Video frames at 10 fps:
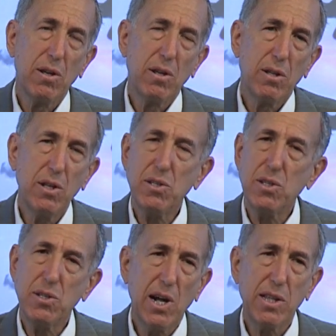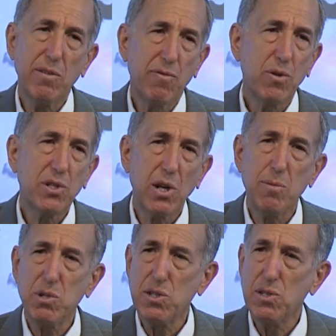This is not the first time
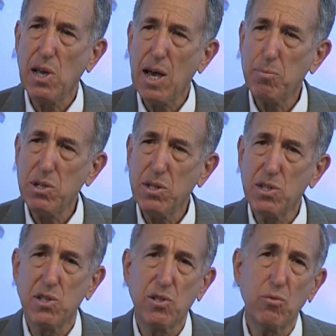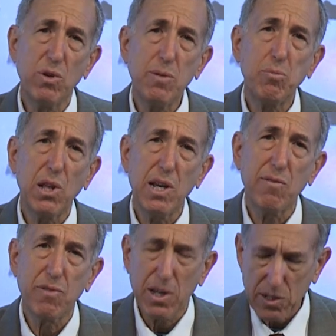this has happened. This is a replay of
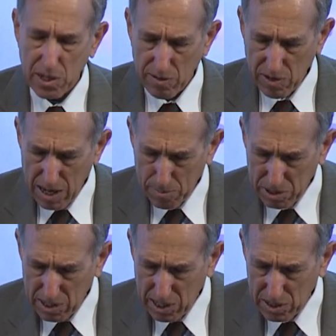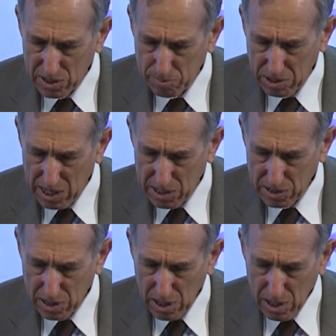things that have happened in ages past.
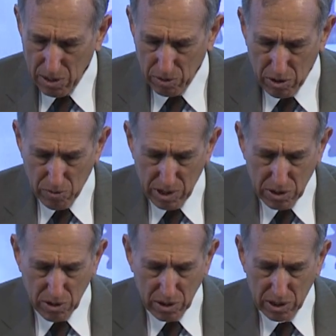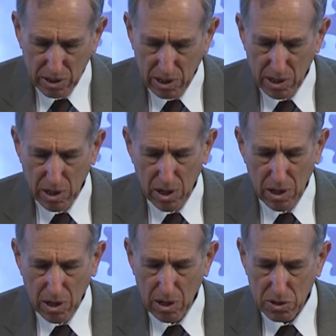We already took a
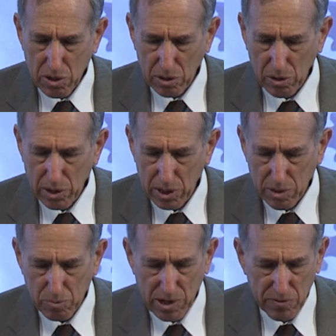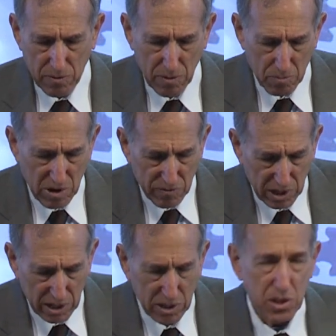look briefly
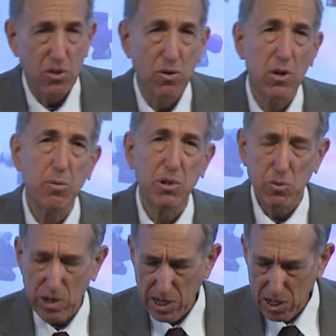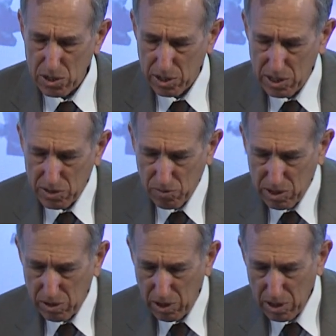at the struggle between ancient
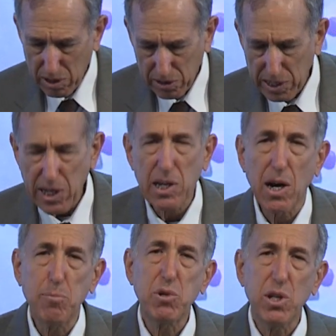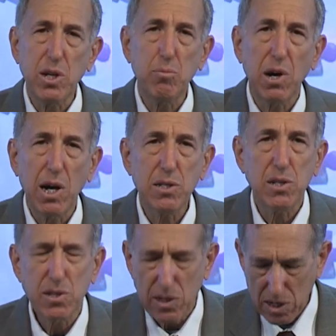Israel leading up to the
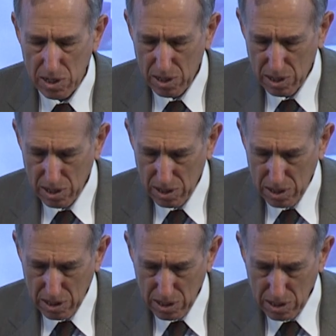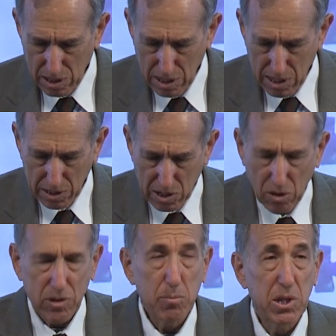apostasy and the
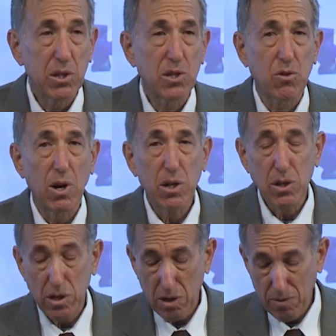ultimate destruction.